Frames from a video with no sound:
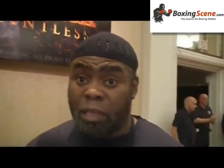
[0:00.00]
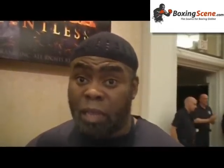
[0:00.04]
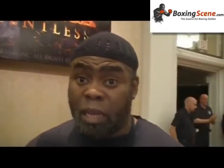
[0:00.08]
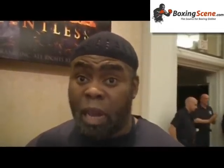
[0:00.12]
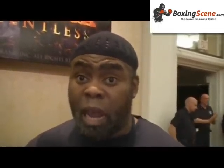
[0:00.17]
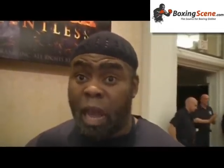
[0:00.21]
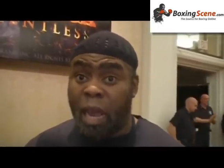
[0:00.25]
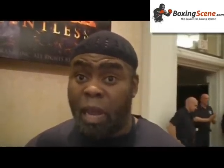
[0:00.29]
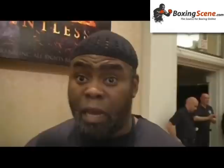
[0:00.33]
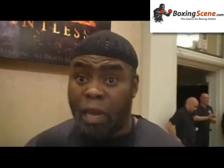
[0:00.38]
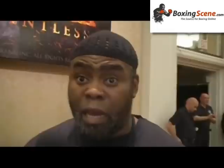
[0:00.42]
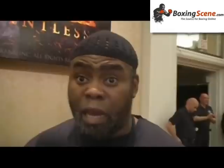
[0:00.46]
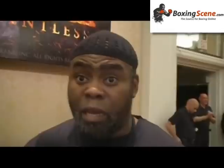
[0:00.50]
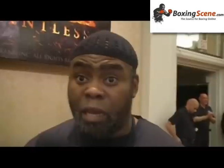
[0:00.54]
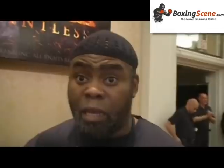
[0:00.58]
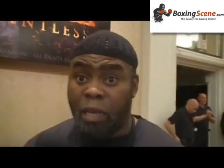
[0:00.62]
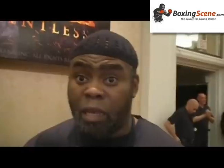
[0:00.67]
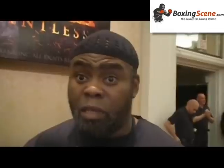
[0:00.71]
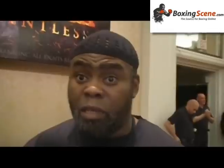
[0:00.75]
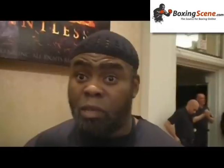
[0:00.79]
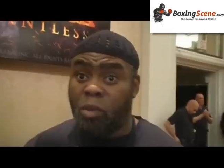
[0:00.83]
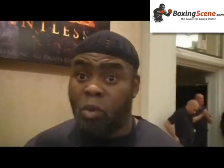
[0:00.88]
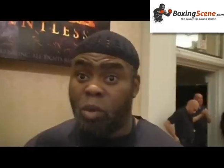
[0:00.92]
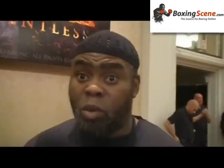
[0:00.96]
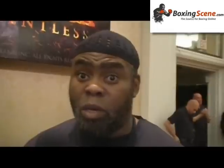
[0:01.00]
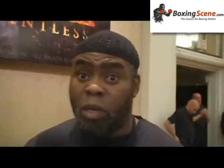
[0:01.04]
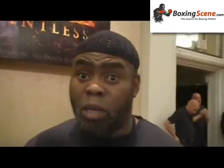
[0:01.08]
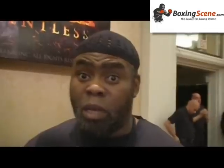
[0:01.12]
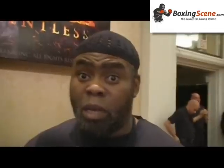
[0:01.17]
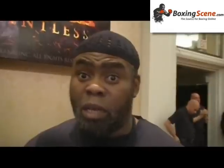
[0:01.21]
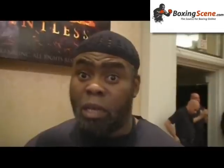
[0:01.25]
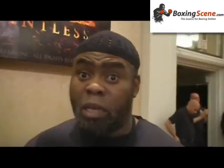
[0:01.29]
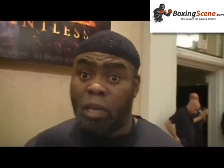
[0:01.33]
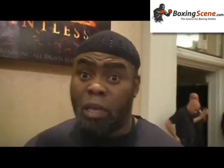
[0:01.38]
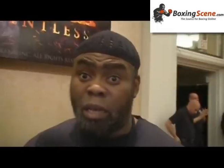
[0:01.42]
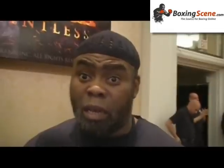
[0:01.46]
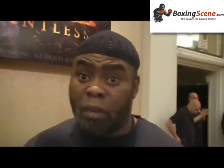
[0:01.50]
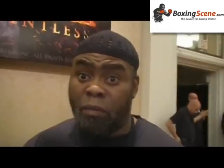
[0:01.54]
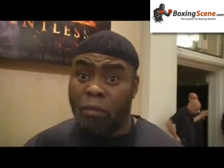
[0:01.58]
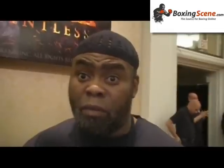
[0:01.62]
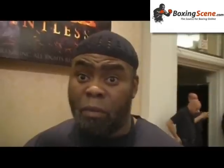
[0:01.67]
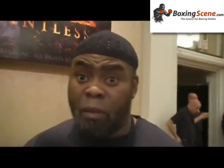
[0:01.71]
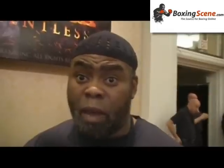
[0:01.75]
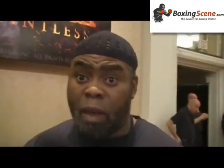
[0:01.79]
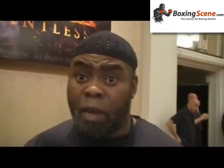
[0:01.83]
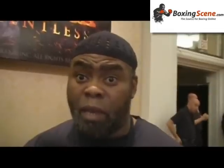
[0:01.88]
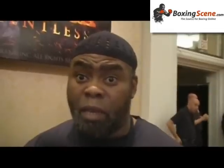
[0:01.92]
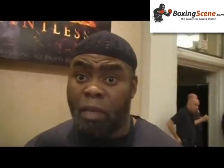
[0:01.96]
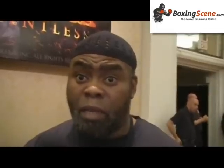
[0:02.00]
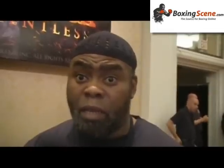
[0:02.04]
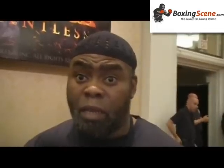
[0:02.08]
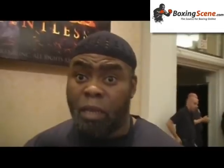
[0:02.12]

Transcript: gladiator. He's going in there to kill everybody.